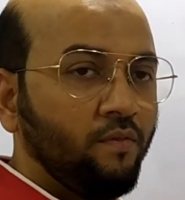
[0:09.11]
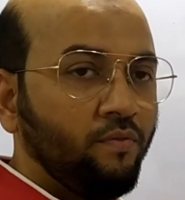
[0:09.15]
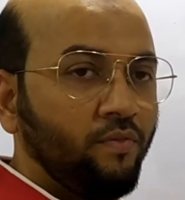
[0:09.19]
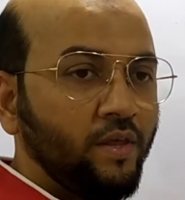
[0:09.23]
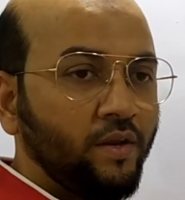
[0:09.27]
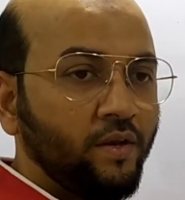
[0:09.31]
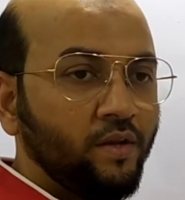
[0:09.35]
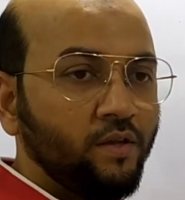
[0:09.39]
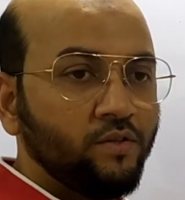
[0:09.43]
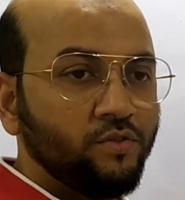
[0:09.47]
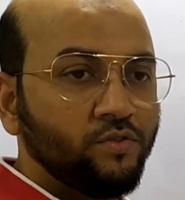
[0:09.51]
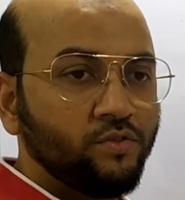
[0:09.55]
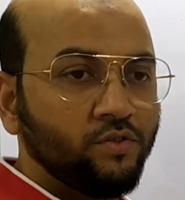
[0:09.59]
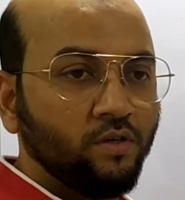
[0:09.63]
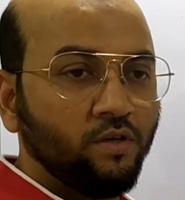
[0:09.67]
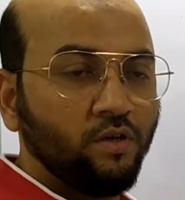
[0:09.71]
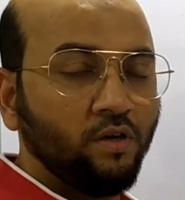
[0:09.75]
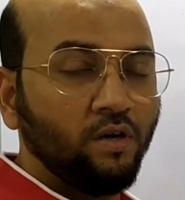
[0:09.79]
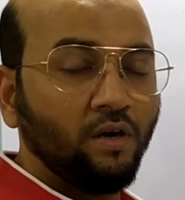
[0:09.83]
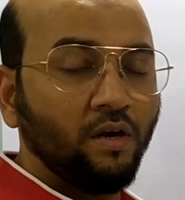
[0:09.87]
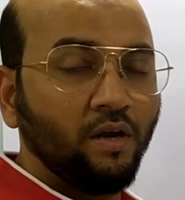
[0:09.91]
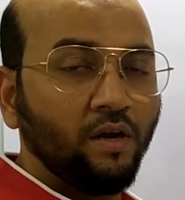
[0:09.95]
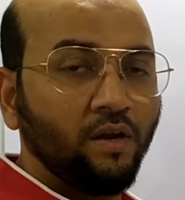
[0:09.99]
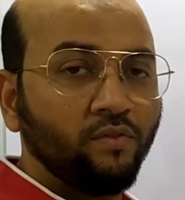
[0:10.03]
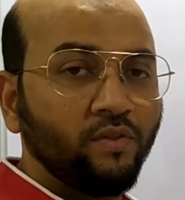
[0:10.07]
that is
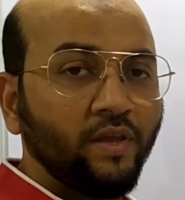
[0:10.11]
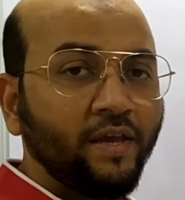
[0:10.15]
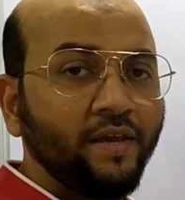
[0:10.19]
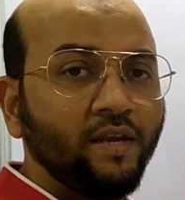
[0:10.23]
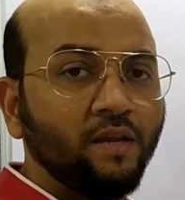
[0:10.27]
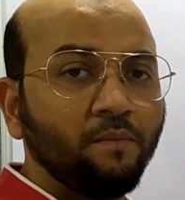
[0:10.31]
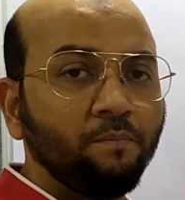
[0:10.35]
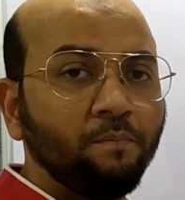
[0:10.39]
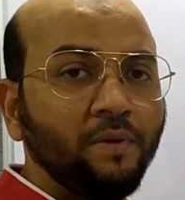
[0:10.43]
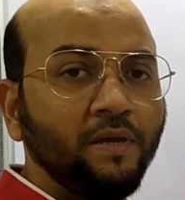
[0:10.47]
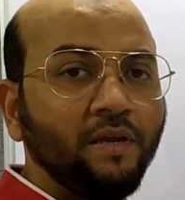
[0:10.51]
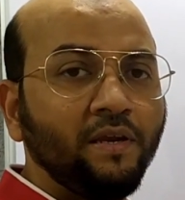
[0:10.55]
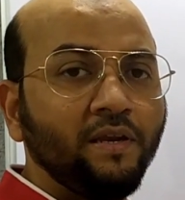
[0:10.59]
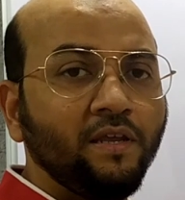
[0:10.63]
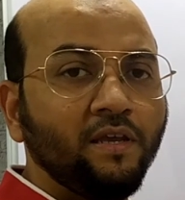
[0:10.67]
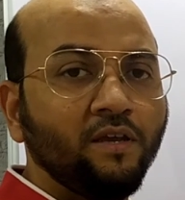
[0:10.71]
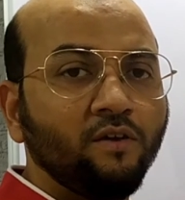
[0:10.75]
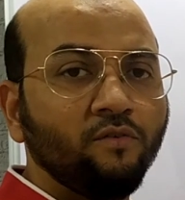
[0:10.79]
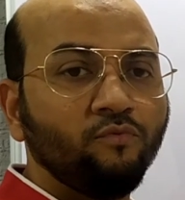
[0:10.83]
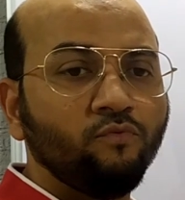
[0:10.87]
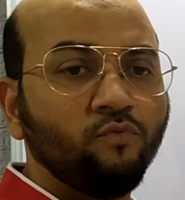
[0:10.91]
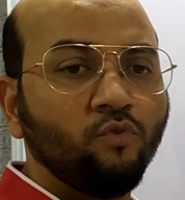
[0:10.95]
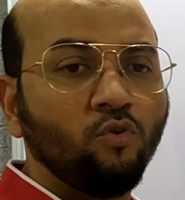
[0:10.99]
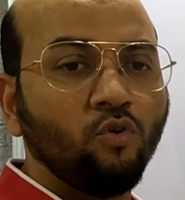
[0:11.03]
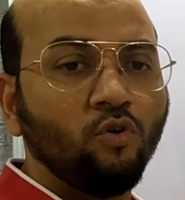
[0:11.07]
design a
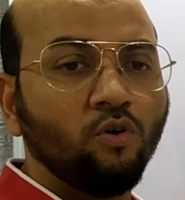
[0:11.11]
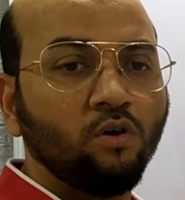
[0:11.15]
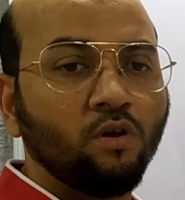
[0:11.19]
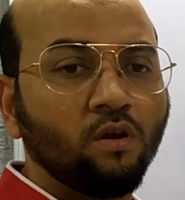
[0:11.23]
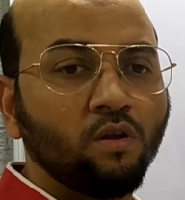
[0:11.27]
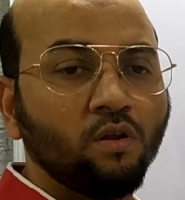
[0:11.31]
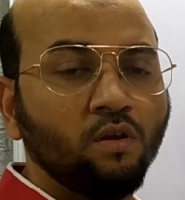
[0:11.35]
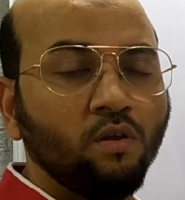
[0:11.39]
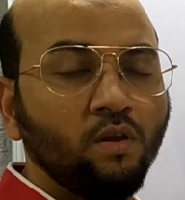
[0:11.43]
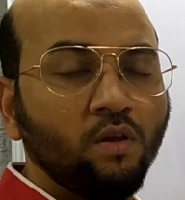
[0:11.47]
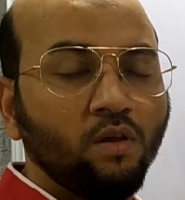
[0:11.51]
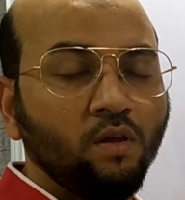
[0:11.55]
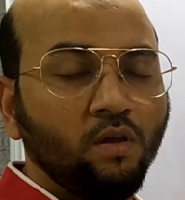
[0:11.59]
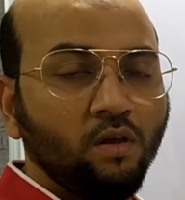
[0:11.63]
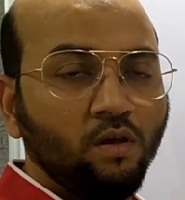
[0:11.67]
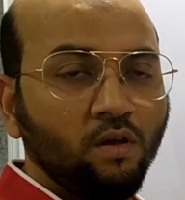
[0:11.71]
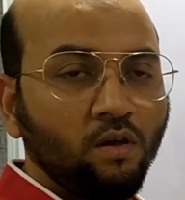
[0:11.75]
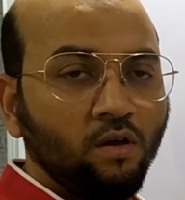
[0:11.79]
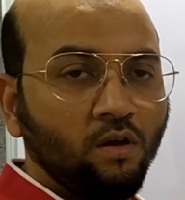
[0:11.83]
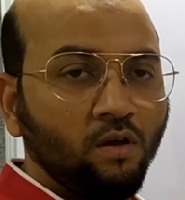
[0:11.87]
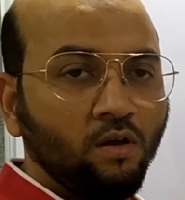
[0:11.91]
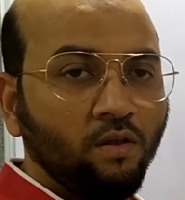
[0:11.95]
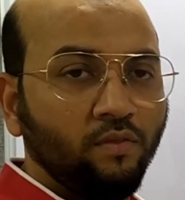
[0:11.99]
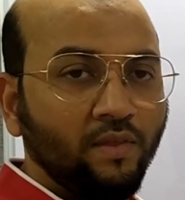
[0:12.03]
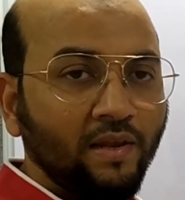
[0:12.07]
PDA for
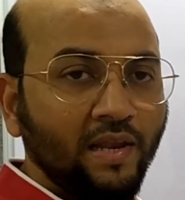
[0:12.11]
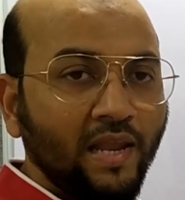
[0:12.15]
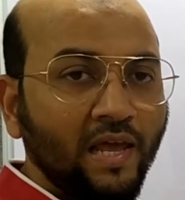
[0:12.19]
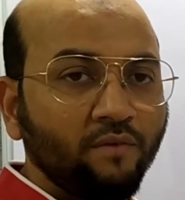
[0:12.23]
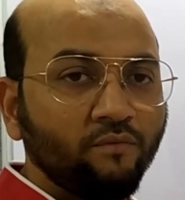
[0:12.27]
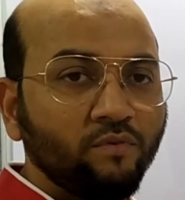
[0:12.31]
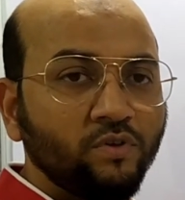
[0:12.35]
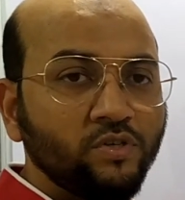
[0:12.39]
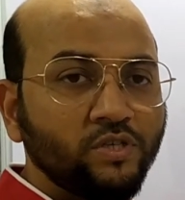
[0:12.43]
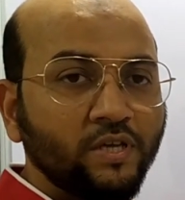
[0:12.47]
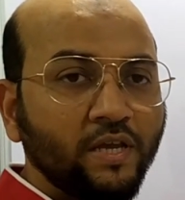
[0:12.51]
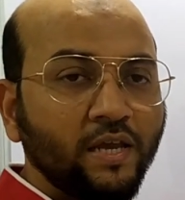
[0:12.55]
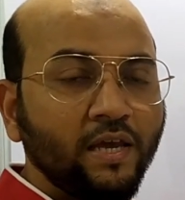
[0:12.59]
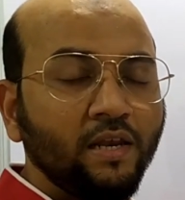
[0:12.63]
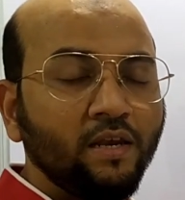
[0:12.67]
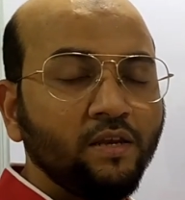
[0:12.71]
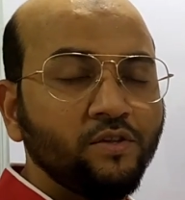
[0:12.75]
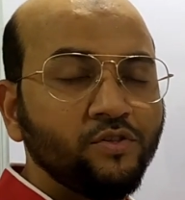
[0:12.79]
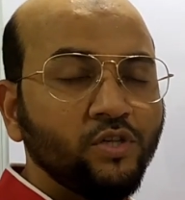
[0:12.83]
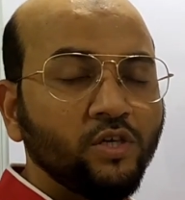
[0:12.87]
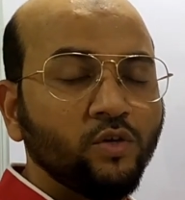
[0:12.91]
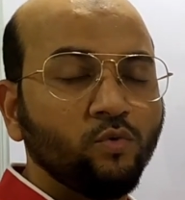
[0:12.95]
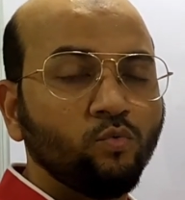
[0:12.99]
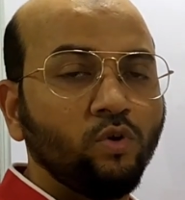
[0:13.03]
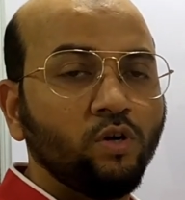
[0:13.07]
the language L
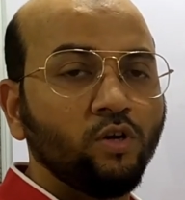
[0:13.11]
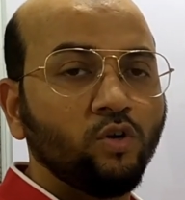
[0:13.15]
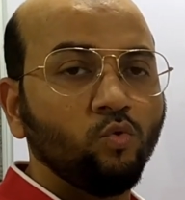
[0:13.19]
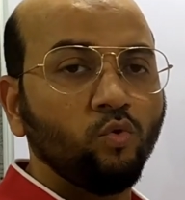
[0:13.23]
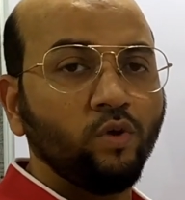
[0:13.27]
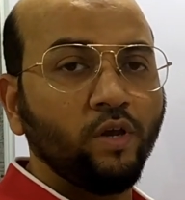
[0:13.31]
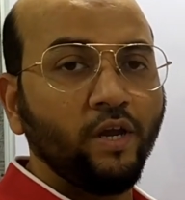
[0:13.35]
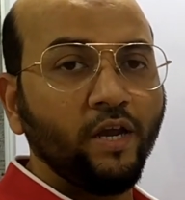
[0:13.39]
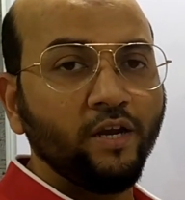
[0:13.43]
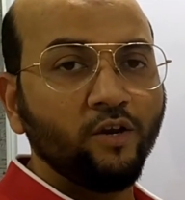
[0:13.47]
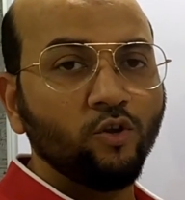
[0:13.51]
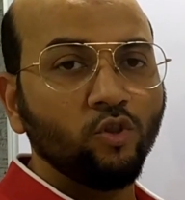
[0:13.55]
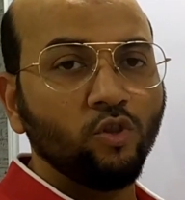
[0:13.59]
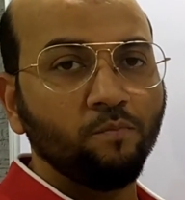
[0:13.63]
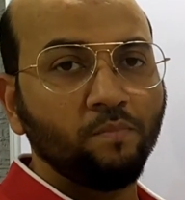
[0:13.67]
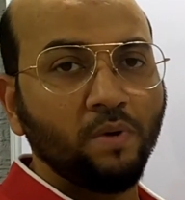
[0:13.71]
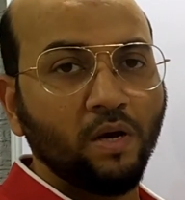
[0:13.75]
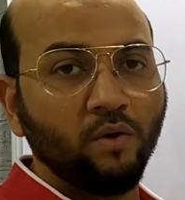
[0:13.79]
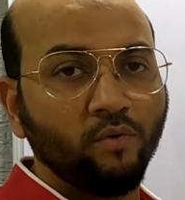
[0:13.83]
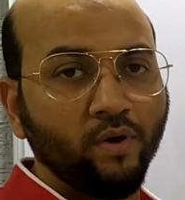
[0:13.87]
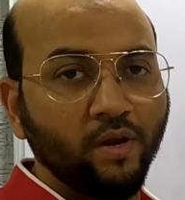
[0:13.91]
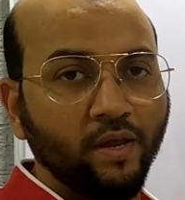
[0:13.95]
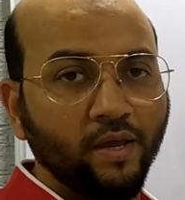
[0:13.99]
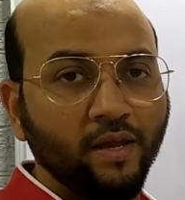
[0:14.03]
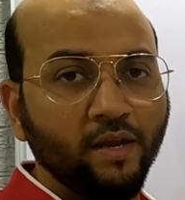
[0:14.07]
is equal to A to the
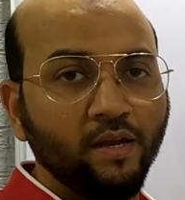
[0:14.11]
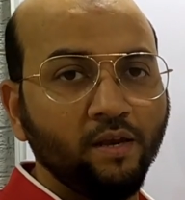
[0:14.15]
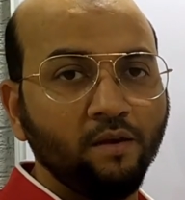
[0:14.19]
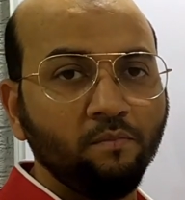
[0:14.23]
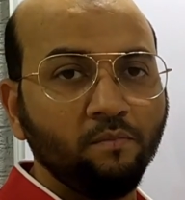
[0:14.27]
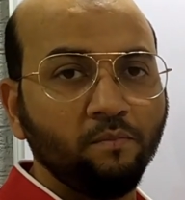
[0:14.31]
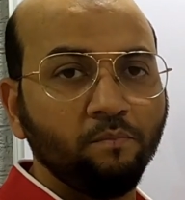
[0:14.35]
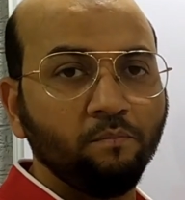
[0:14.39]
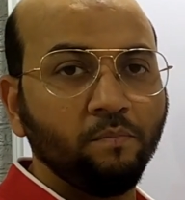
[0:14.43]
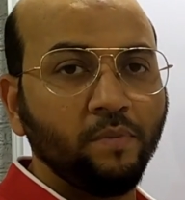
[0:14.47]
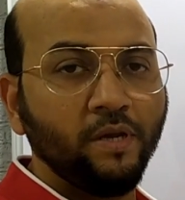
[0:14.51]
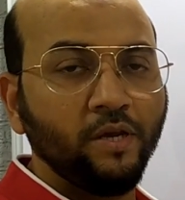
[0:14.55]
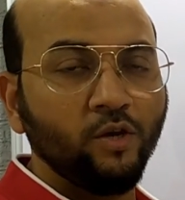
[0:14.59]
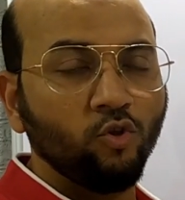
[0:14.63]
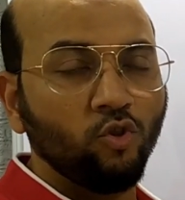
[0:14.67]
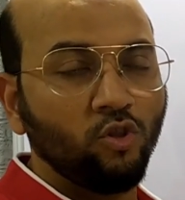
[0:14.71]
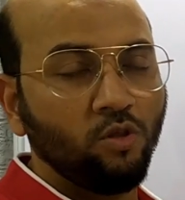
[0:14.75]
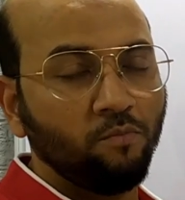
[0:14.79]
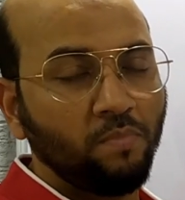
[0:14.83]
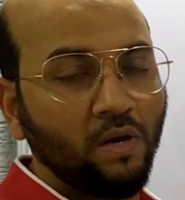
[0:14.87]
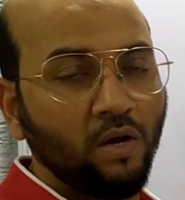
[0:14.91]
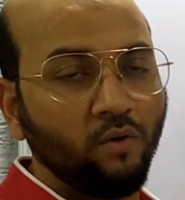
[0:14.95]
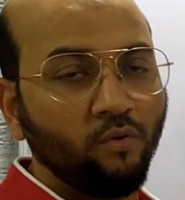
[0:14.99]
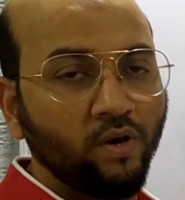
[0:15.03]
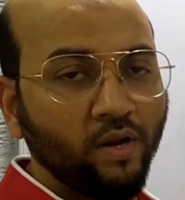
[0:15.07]
power N, B to
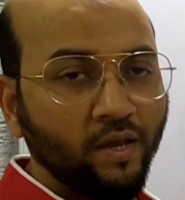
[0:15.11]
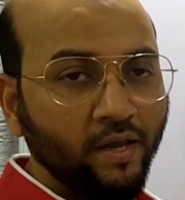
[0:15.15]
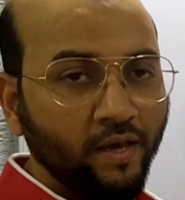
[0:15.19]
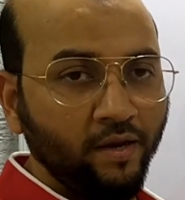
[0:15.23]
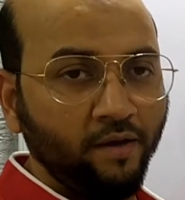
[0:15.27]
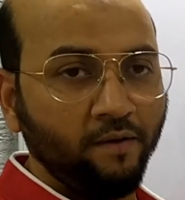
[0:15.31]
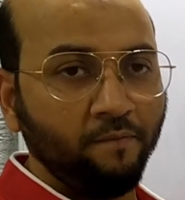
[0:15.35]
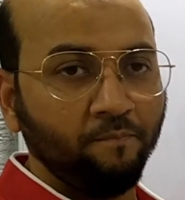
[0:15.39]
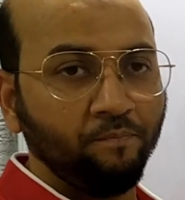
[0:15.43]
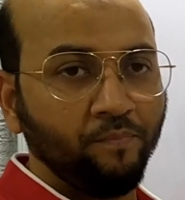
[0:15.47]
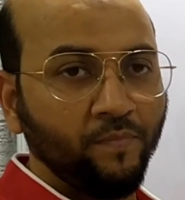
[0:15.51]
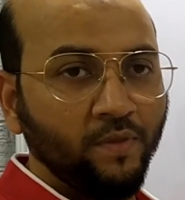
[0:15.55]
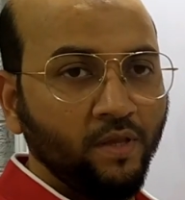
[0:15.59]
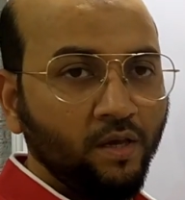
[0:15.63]
the power N.